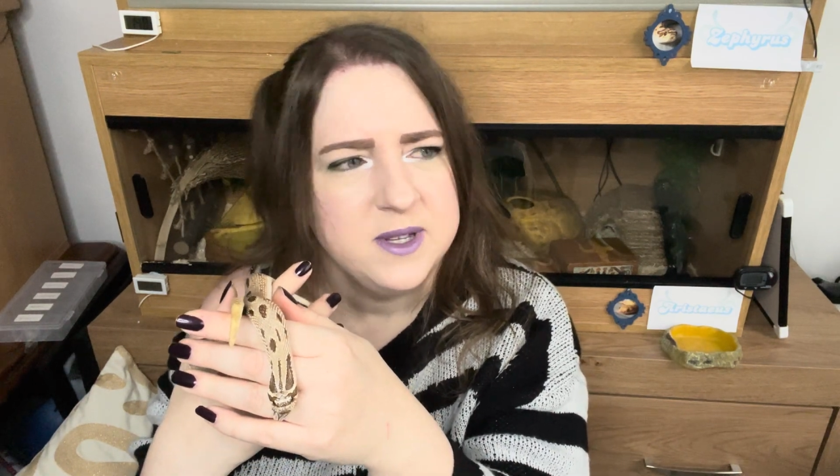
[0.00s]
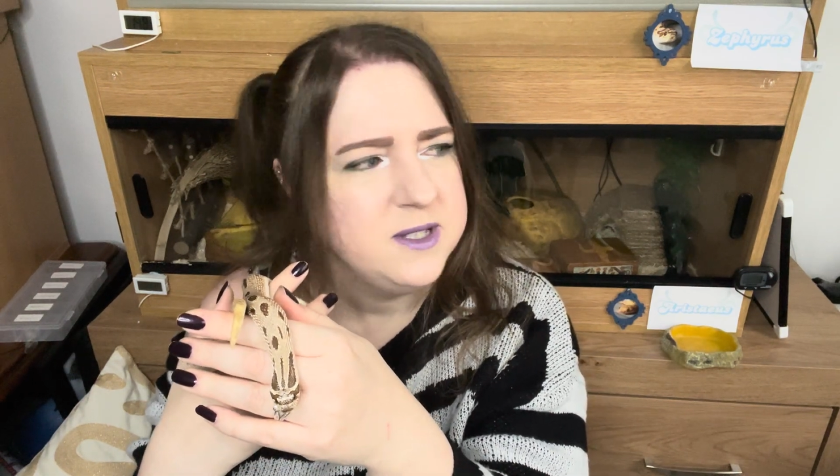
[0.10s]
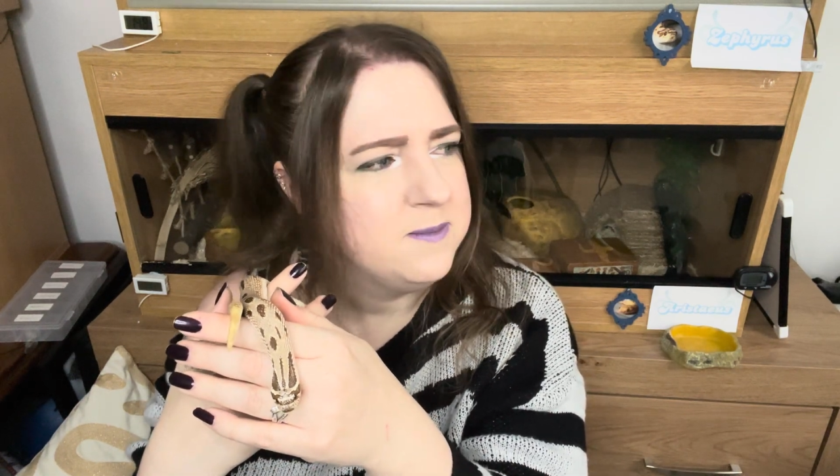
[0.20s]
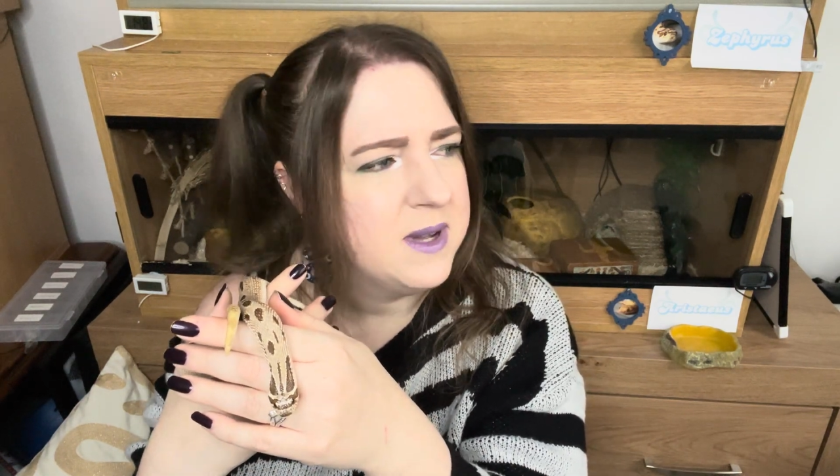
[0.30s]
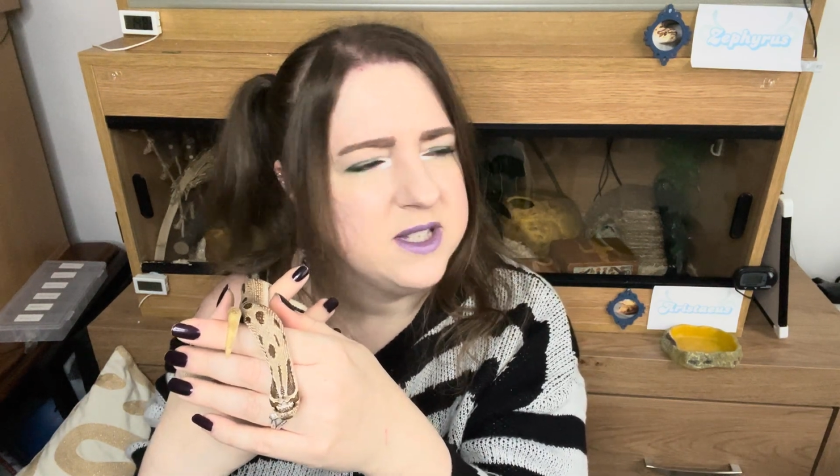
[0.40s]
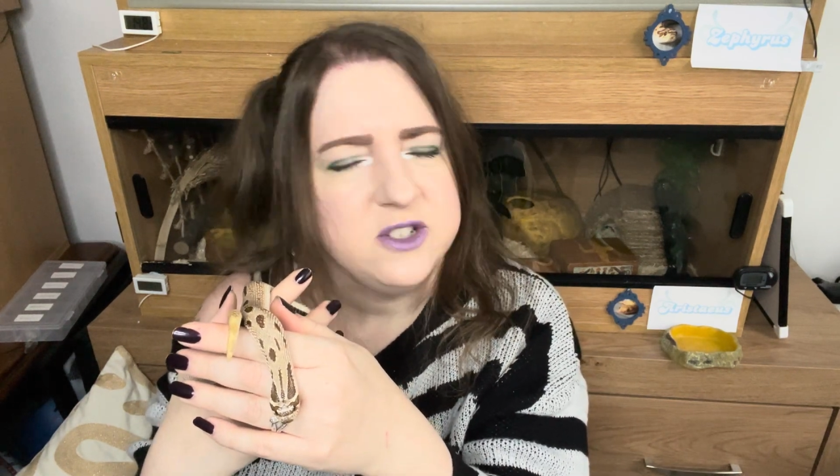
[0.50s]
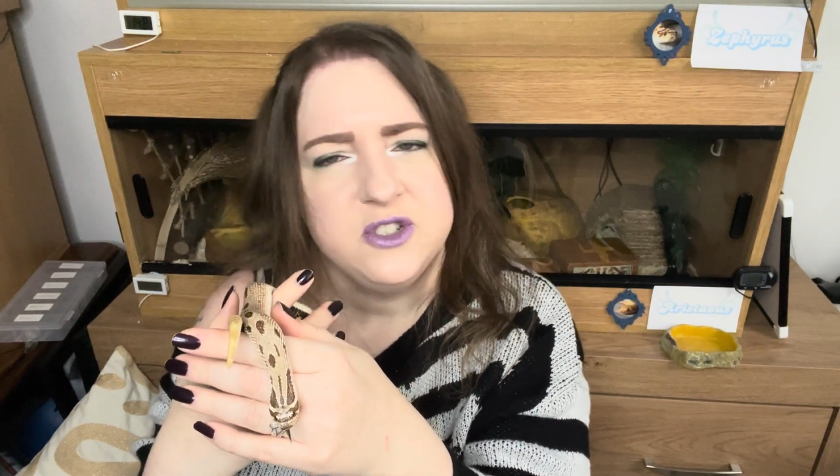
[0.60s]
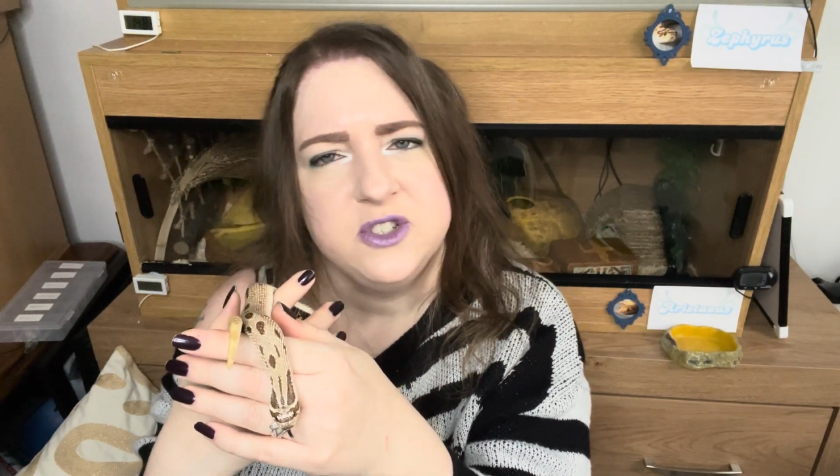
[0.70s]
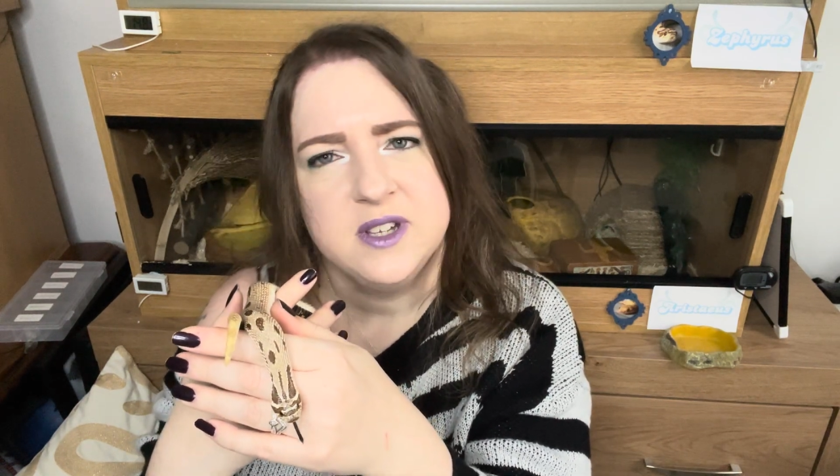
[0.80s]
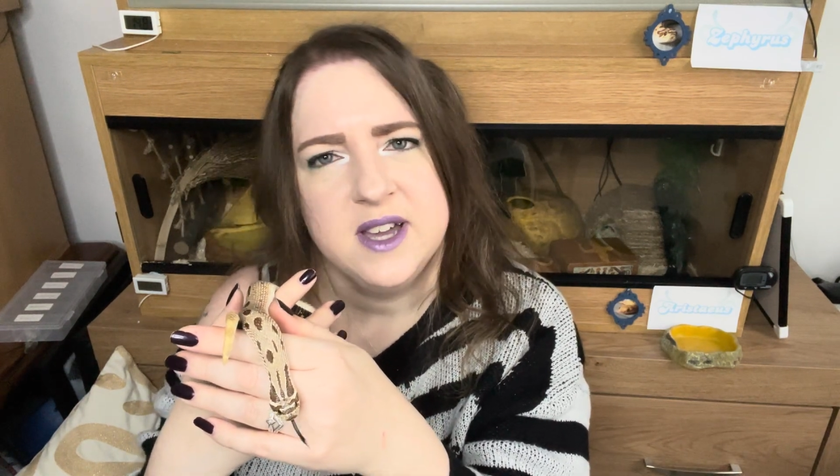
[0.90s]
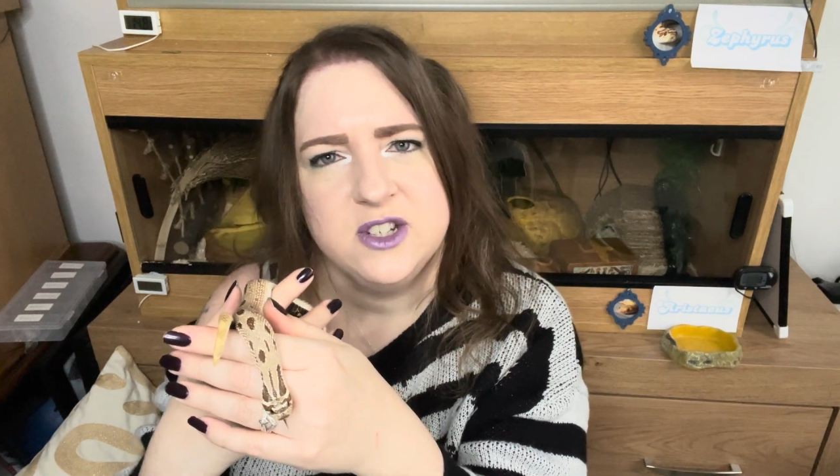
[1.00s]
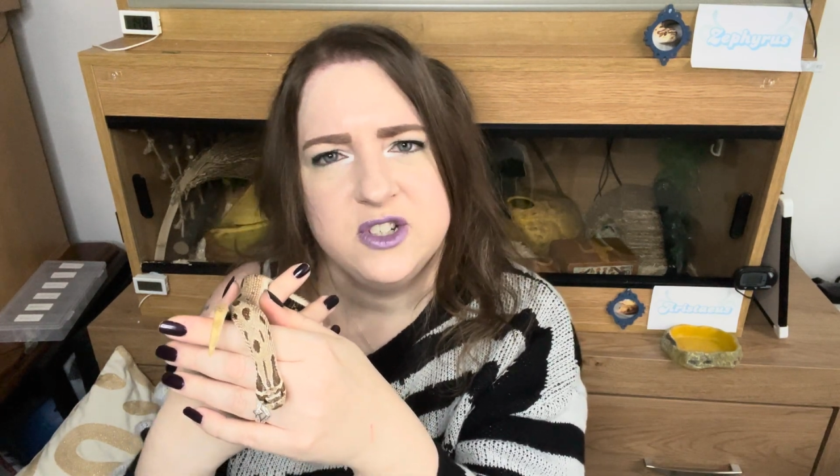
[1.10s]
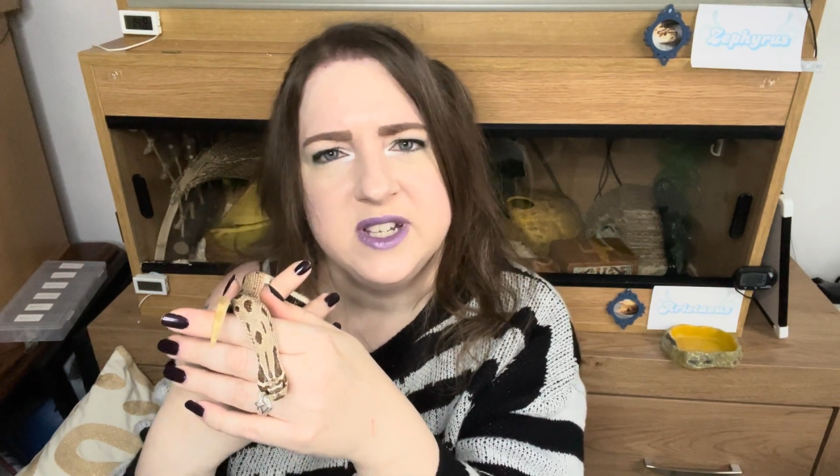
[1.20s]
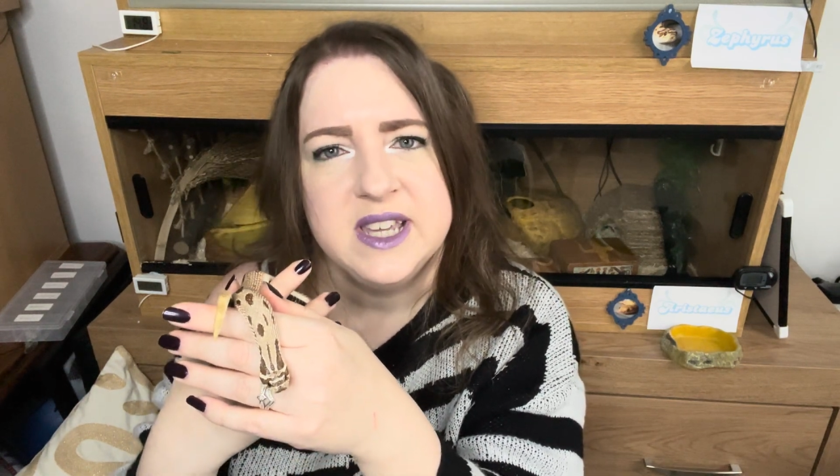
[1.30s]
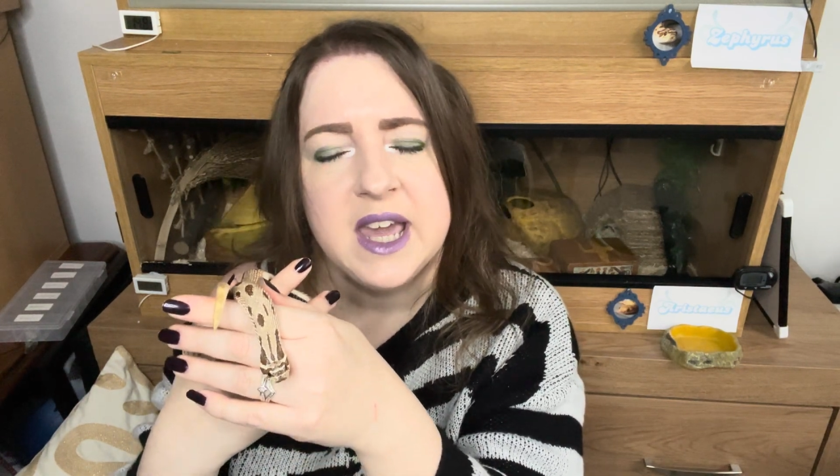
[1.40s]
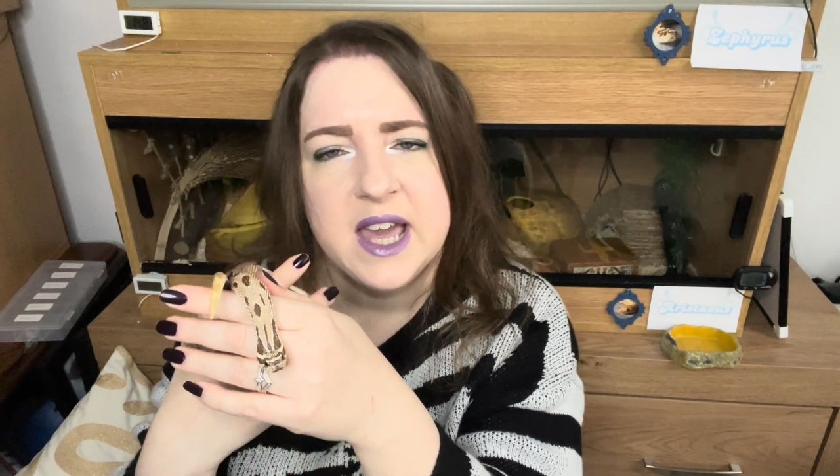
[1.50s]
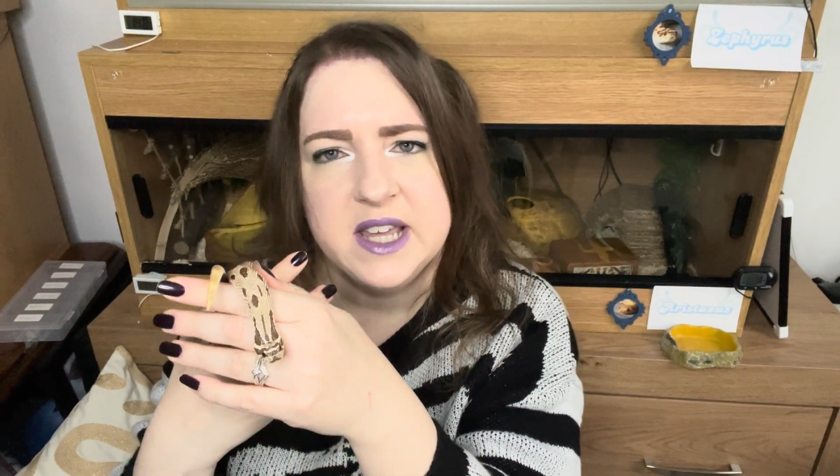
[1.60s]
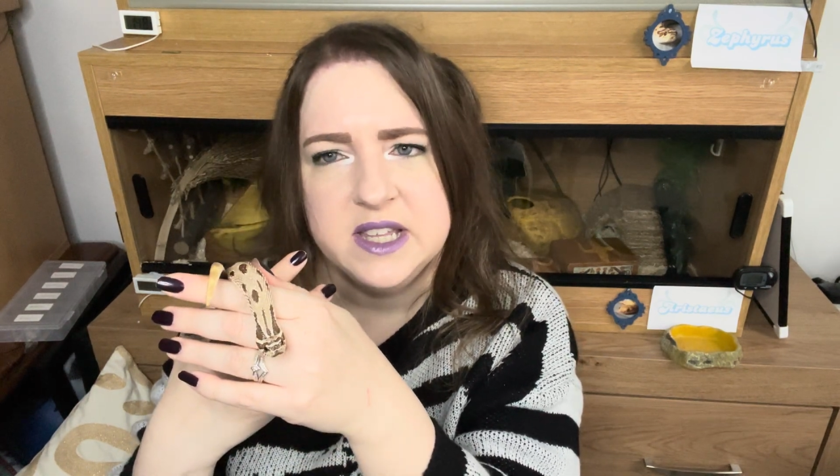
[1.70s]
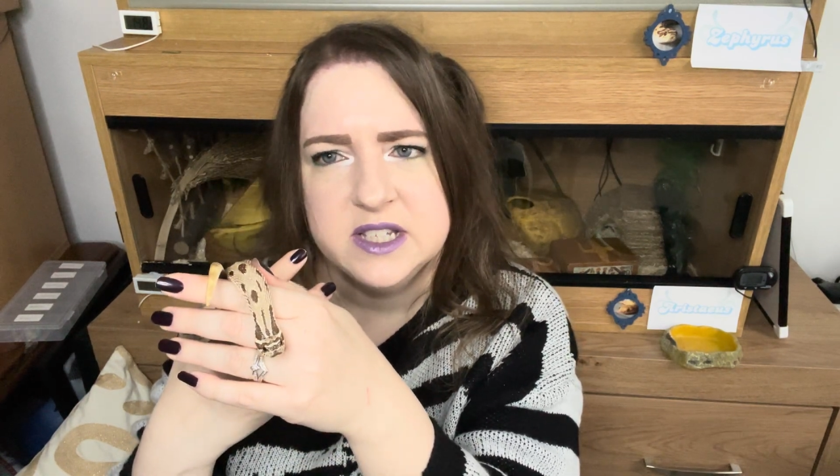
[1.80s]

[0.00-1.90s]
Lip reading: he's managed to actually gain